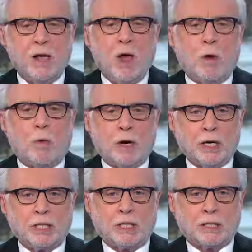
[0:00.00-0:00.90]

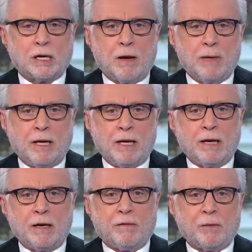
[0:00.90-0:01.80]
Word just coming
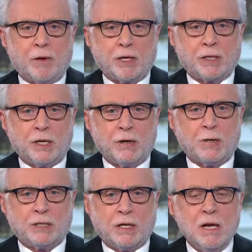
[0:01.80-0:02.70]
in of a Russian who
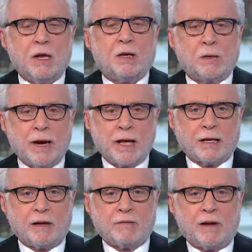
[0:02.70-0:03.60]
was a critic of,